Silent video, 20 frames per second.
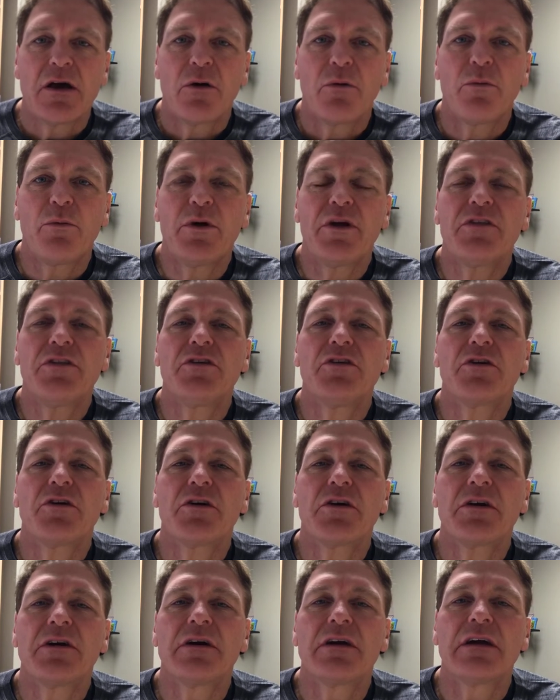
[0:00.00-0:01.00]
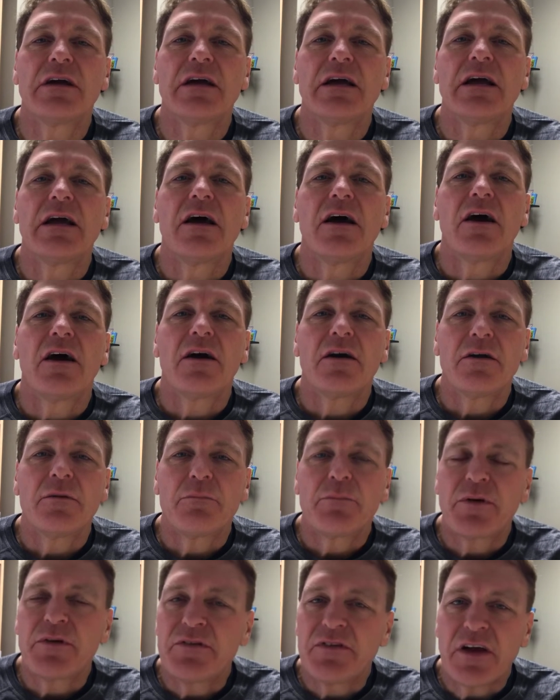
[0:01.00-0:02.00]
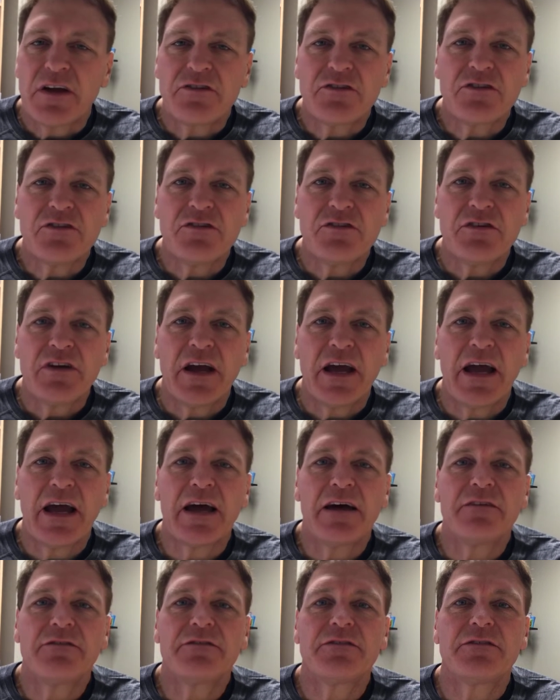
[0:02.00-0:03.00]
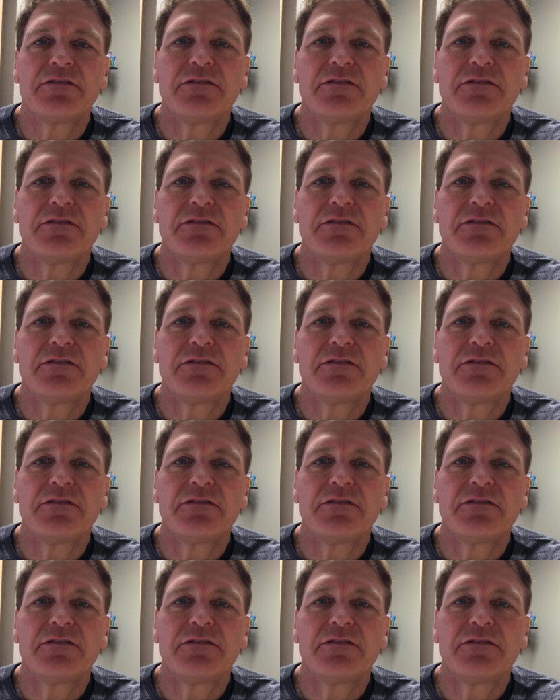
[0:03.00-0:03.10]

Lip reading: with your possessions you have,